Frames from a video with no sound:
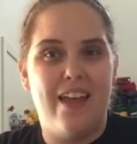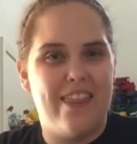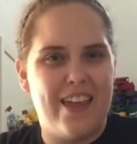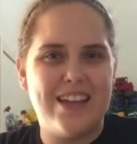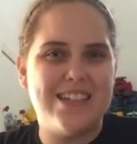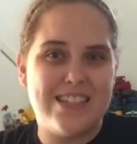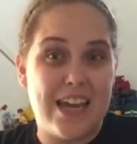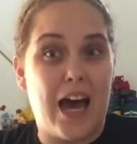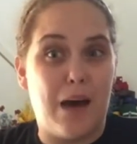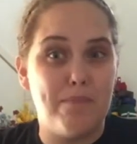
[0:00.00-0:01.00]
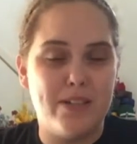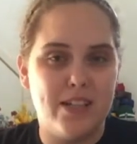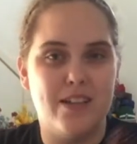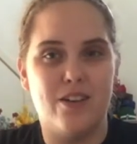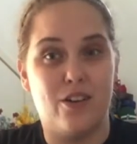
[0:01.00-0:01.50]
They adapt,
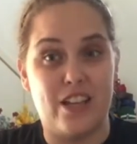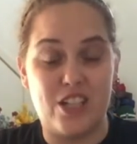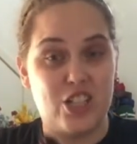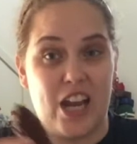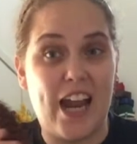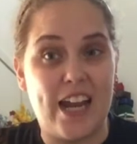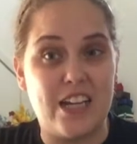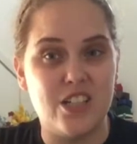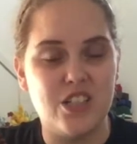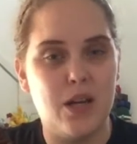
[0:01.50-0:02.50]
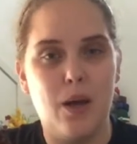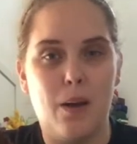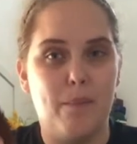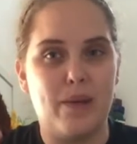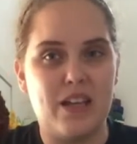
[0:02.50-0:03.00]
they change
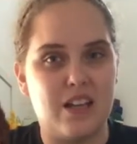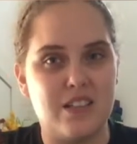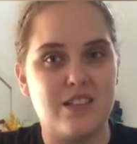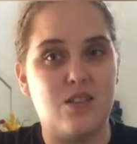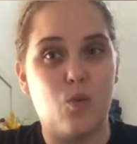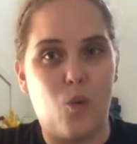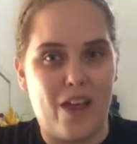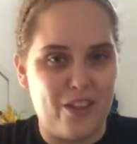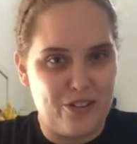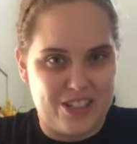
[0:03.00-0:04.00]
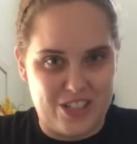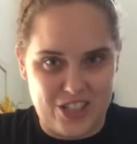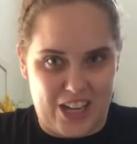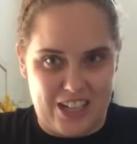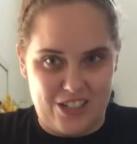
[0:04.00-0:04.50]
because the weather is
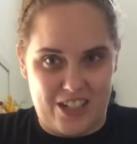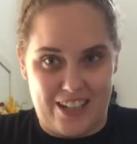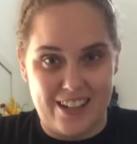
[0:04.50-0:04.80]
changing.